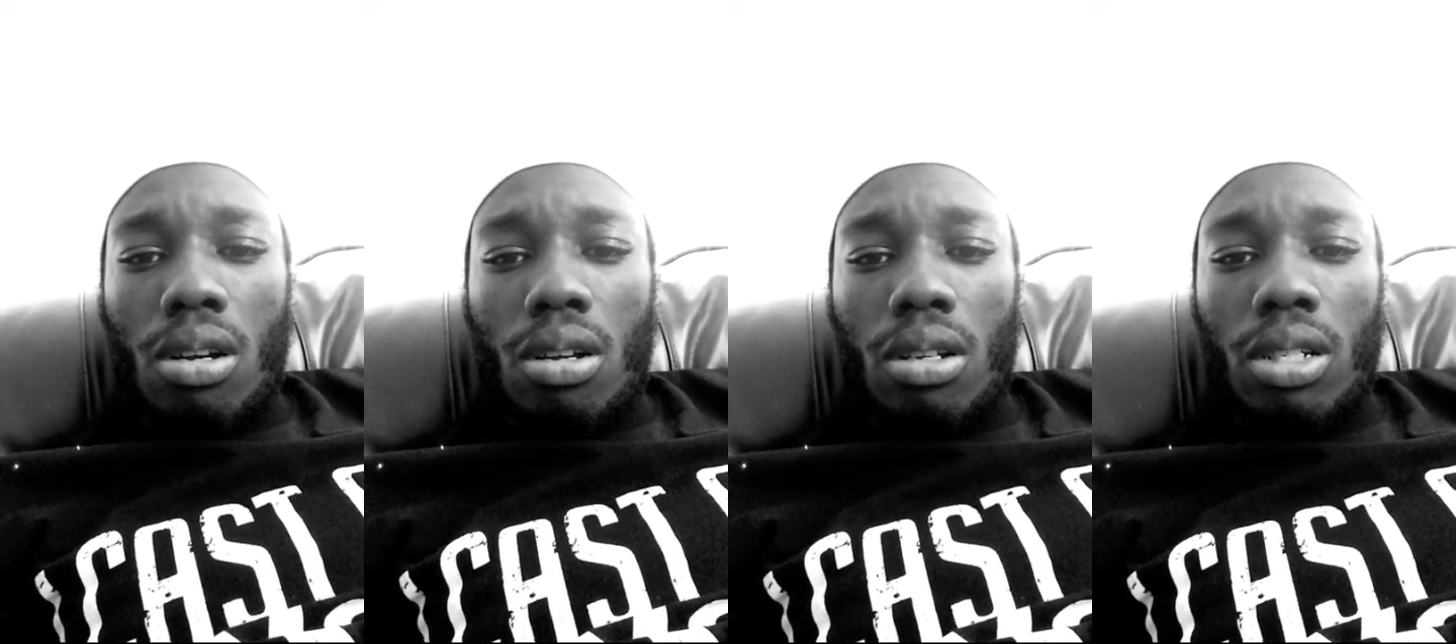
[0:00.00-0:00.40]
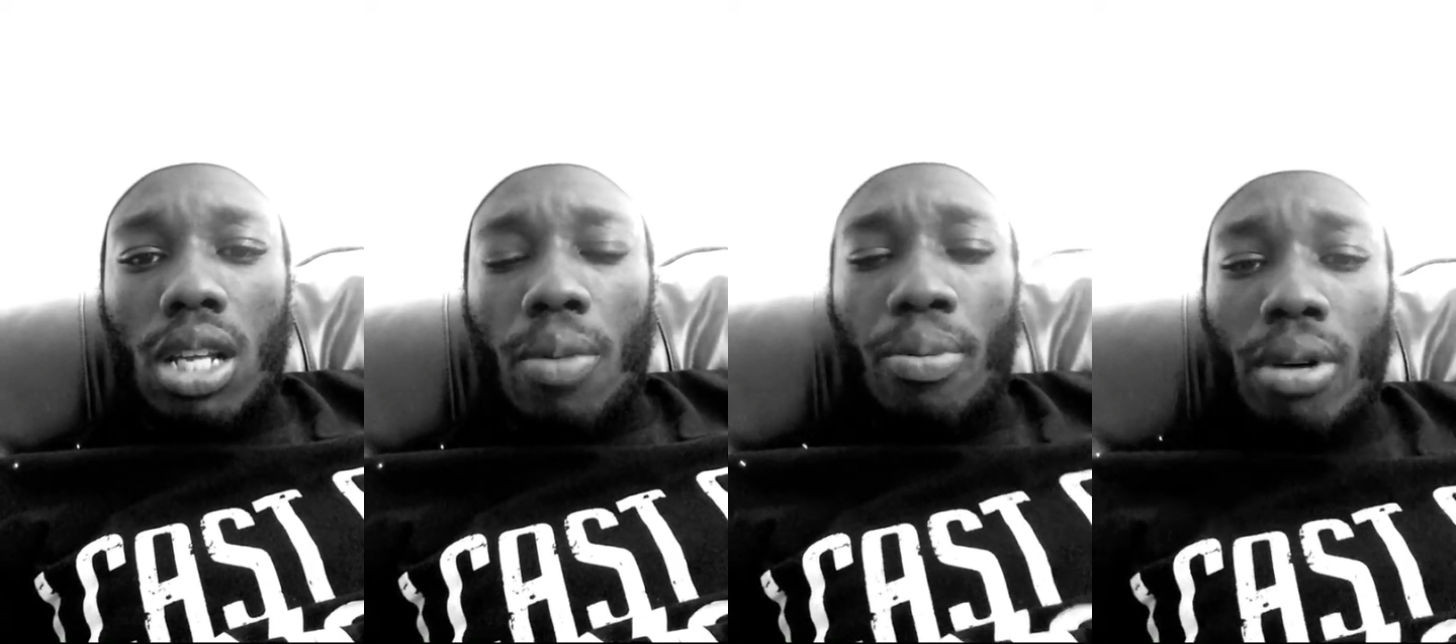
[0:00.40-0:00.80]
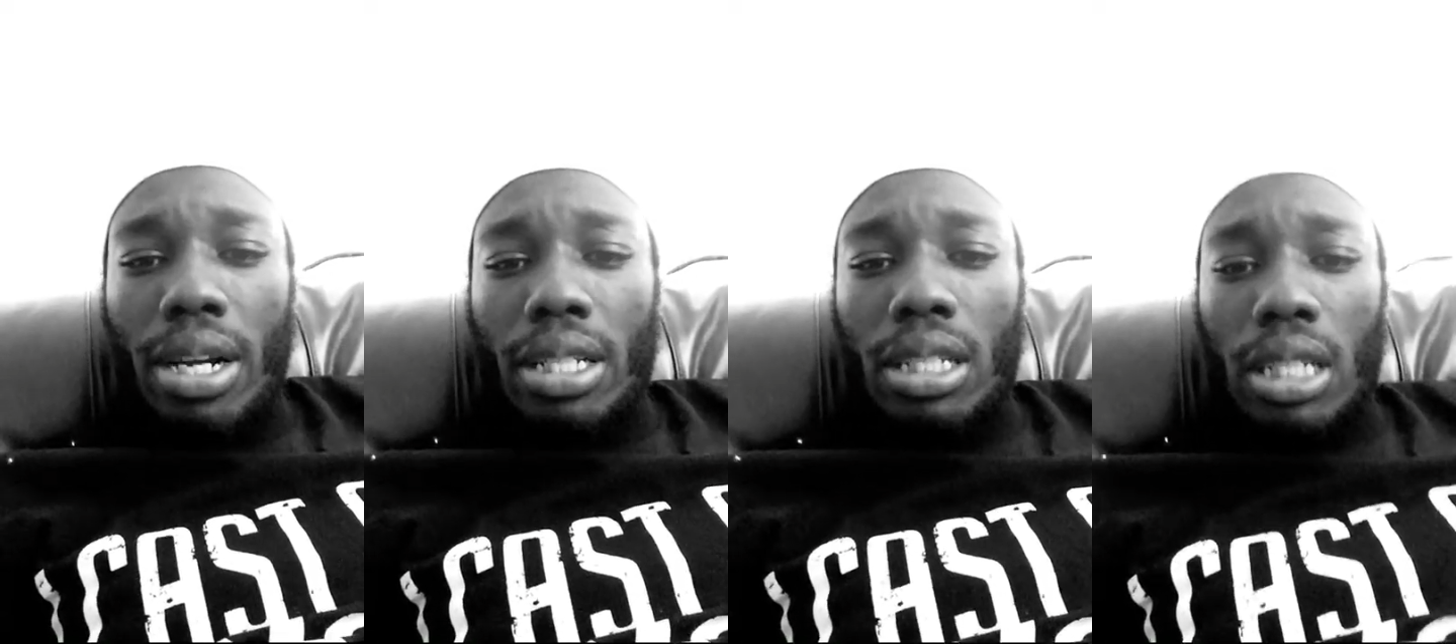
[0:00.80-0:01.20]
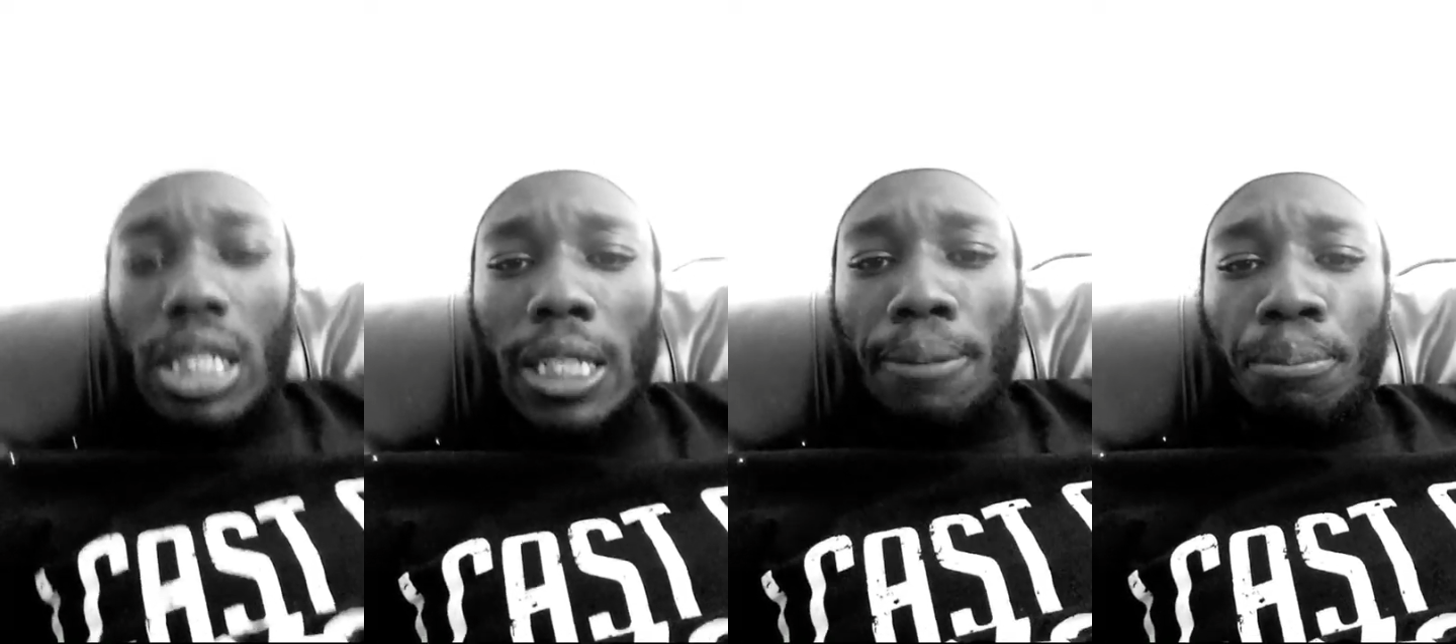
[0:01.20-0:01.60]
Set
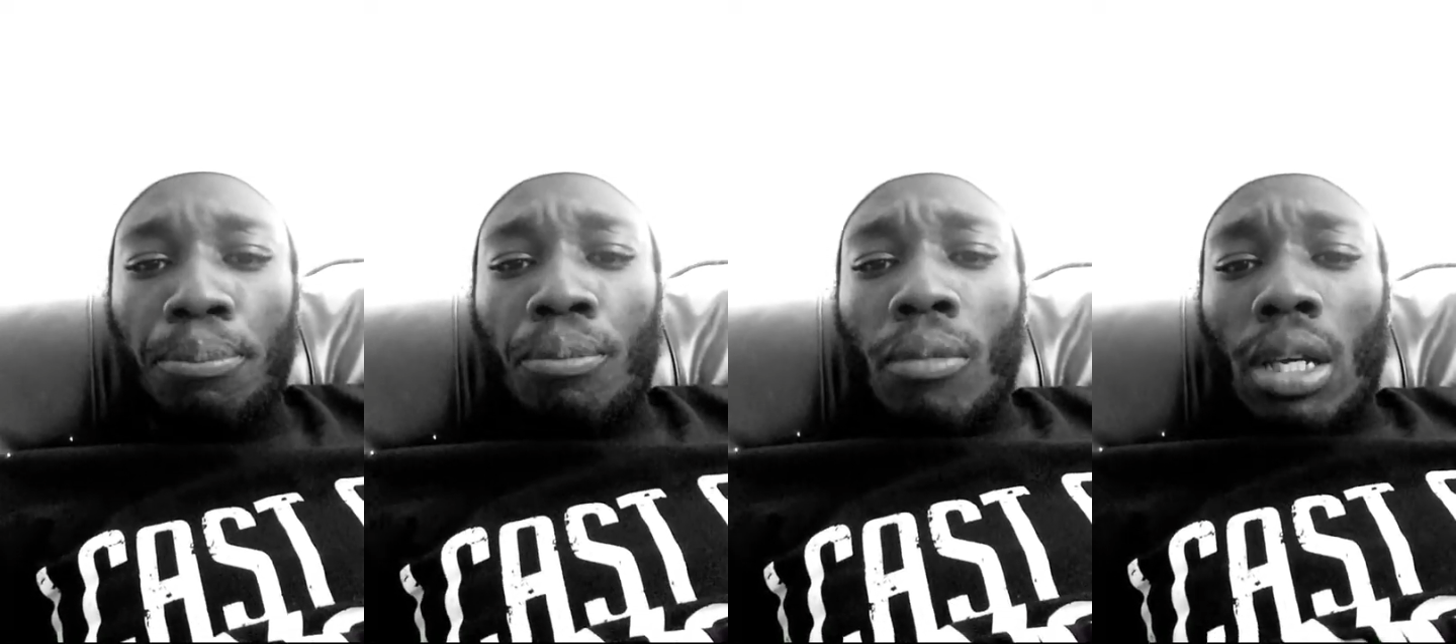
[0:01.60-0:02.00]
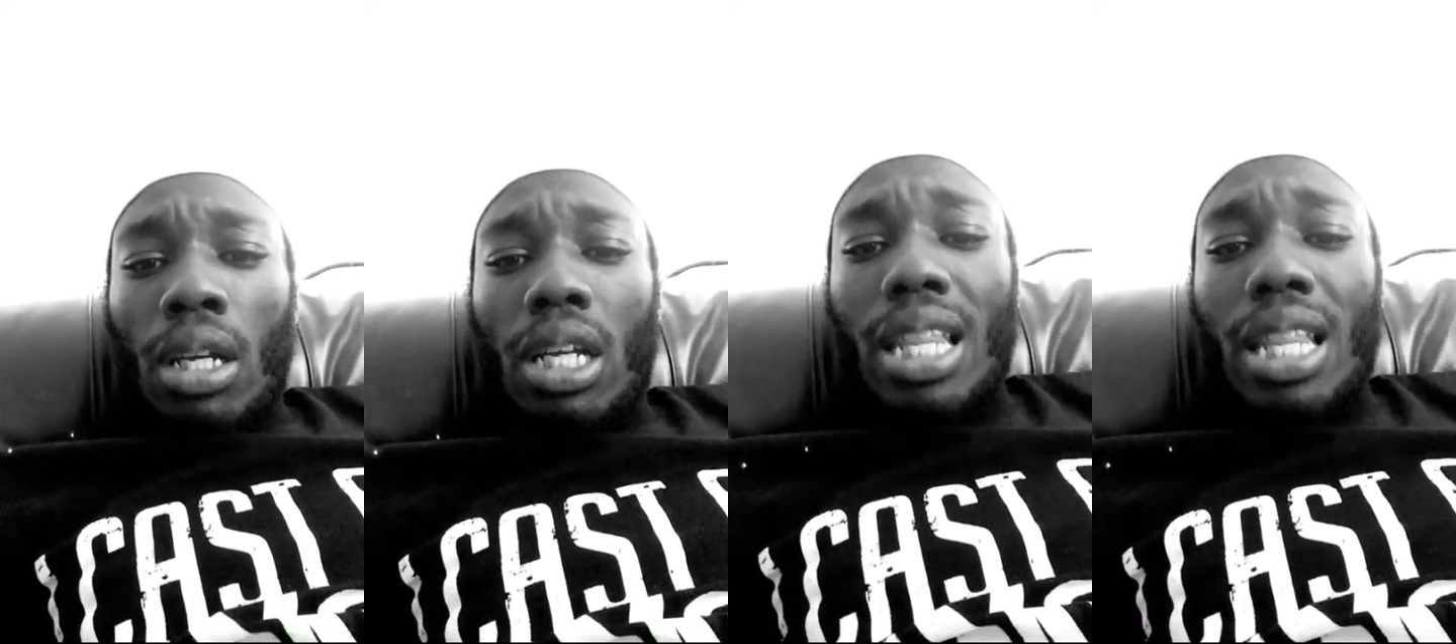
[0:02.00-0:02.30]
prices. Yeah,